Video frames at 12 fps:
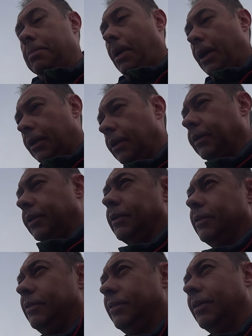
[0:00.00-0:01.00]
pack
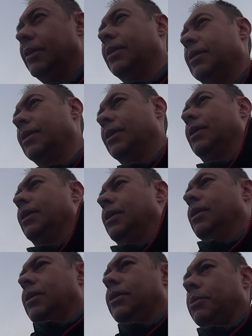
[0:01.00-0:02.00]
liners,
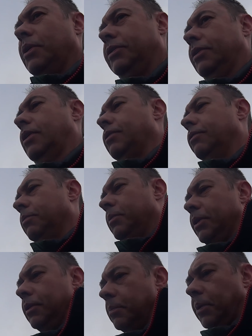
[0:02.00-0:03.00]
the way to go for
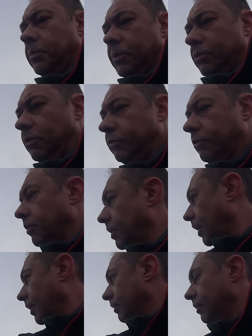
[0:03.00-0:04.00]
me at the moment, just trying
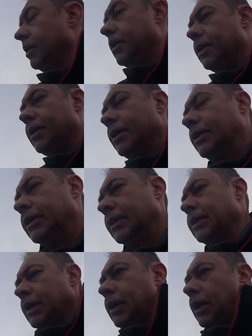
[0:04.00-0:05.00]
it out.
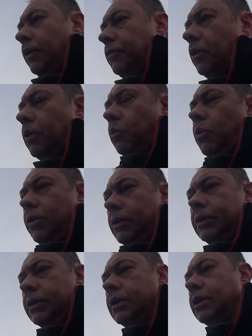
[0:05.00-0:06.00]
I've got
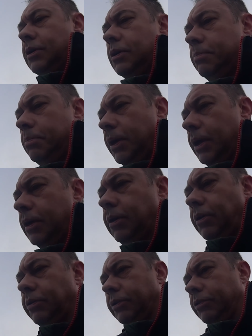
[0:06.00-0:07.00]
one big
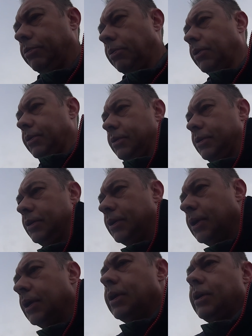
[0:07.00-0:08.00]
orange one
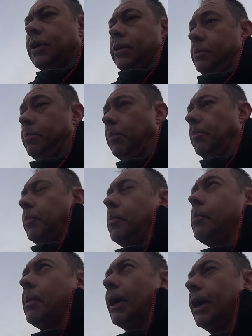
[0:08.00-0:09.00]
at the bottom of
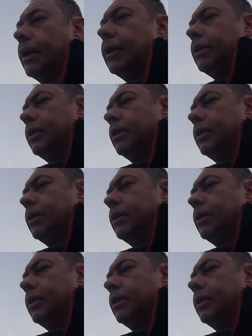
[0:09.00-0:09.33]
my bag.